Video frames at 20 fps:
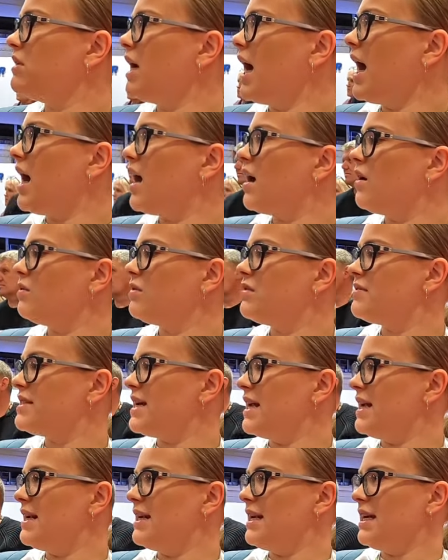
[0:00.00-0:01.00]
Yeah, I would
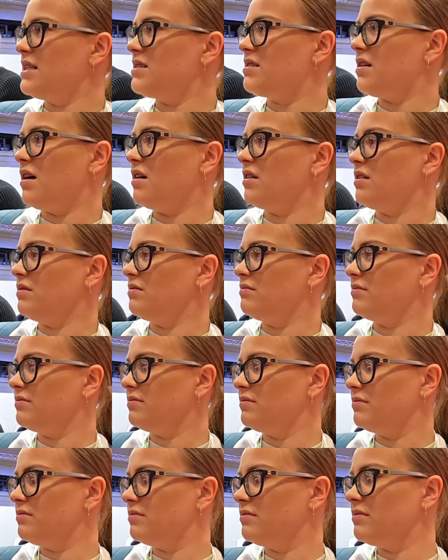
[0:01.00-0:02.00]
have said at least like
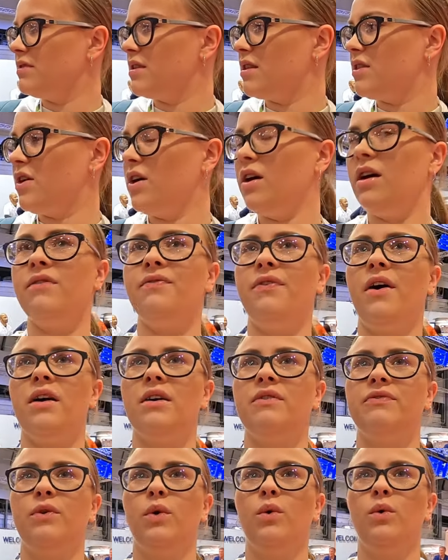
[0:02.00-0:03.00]

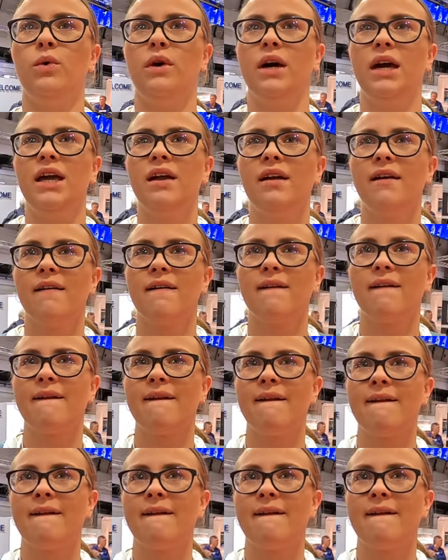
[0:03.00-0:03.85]
35, 40.